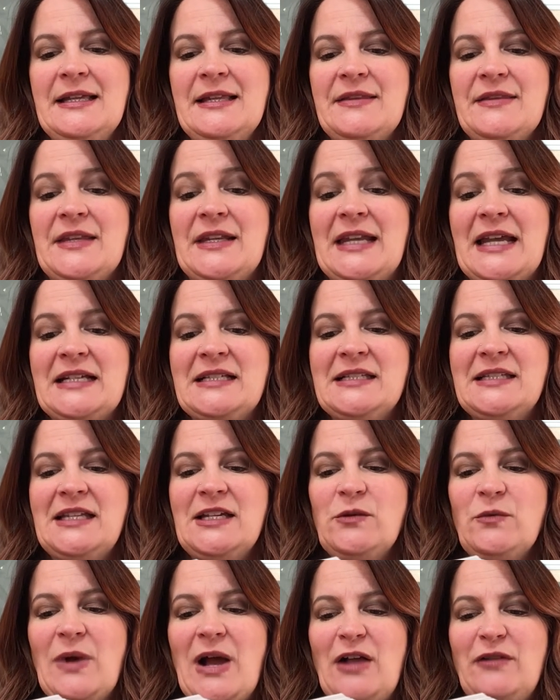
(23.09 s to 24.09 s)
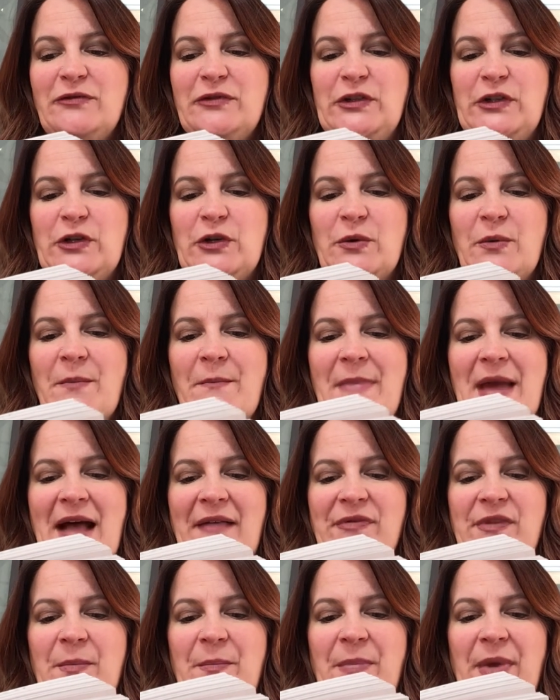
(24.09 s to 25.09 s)
The next thing Ralph knew,
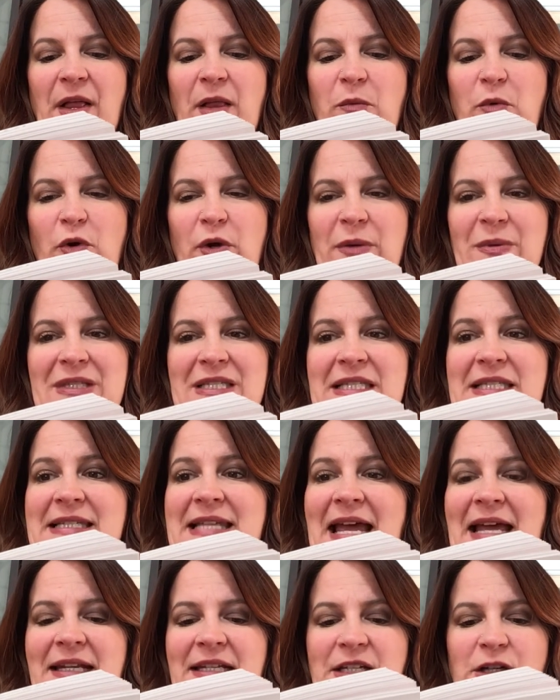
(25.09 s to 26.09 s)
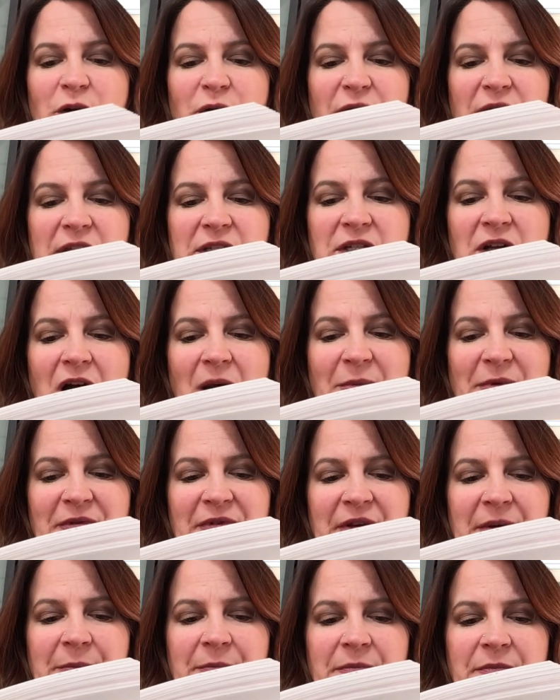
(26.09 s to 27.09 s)
Matt the bellboy was standing over the top of
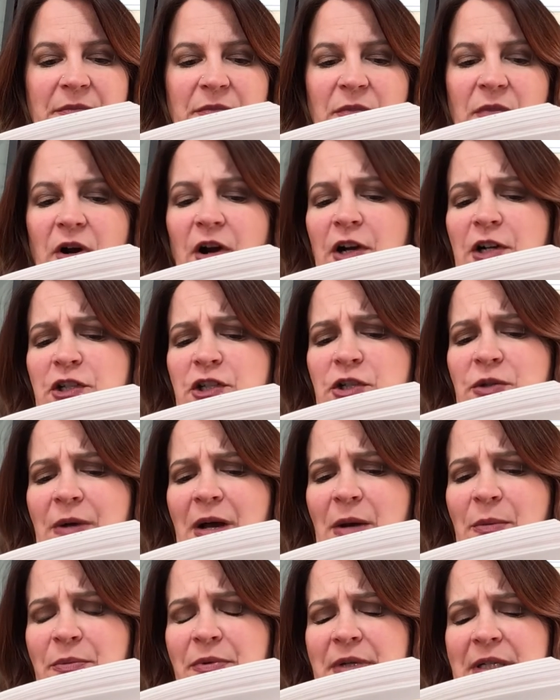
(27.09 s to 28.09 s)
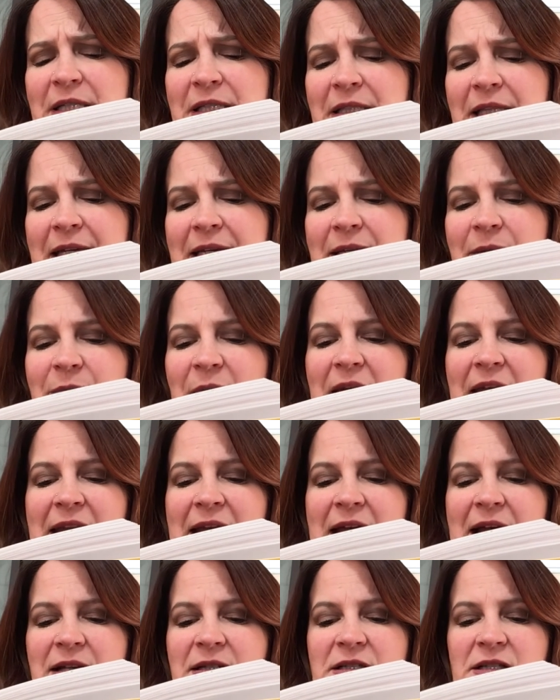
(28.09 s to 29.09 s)
him. "Aren't you out pretty late?" Matt
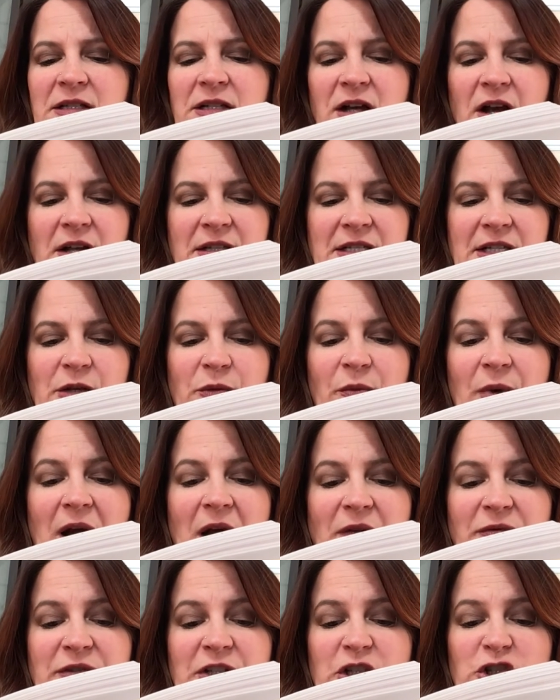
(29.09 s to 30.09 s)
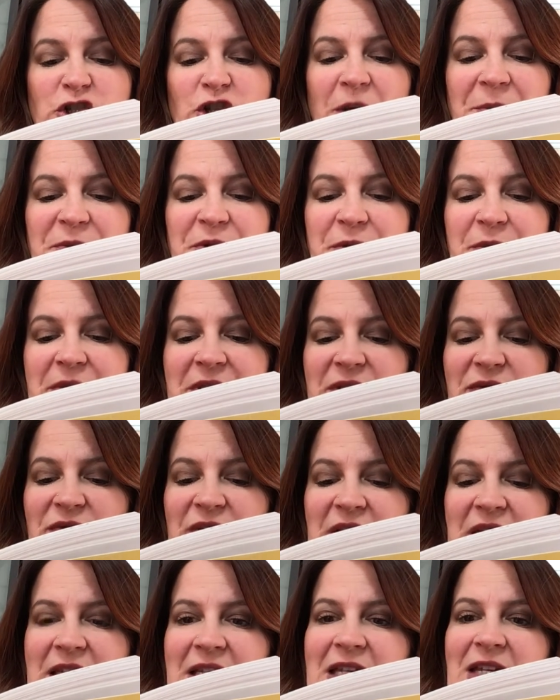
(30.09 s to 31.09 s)
asked, causing Ralph to jump to his
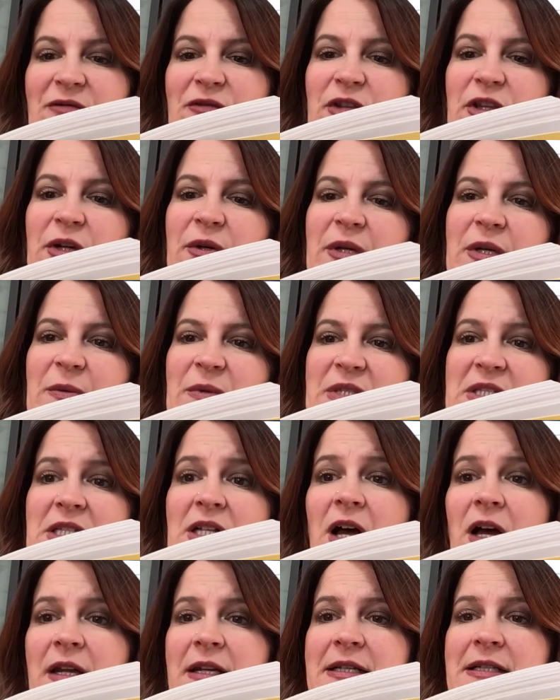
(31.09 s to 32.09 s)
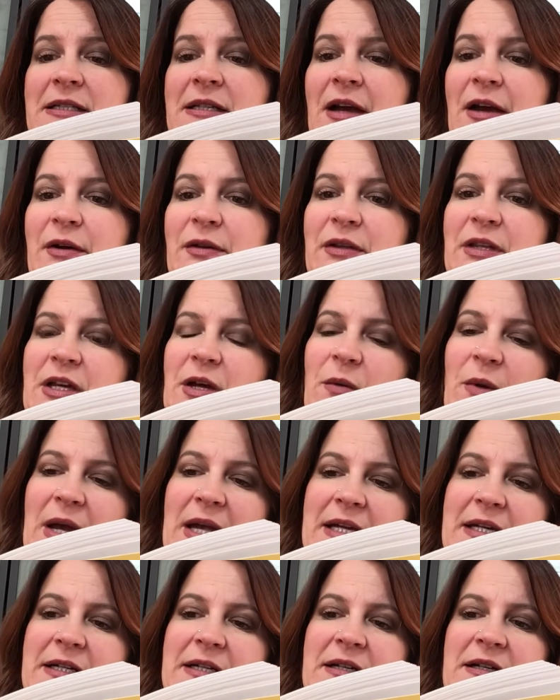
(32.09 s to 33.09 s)
feet even though he was not entirely
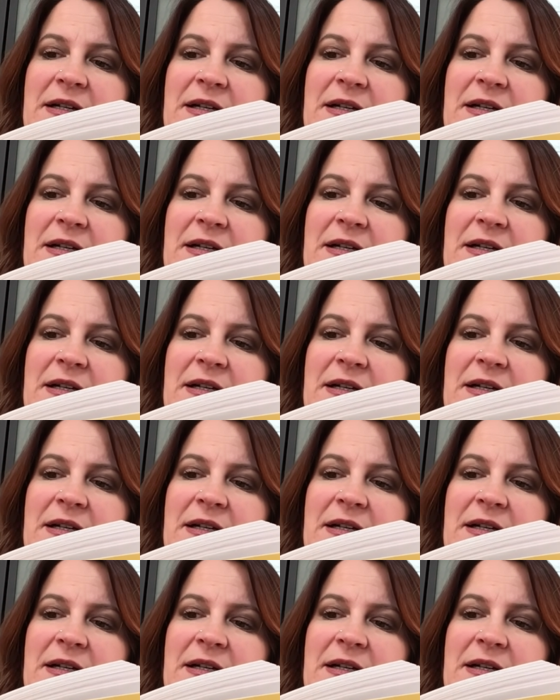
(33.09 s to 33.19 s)
awake.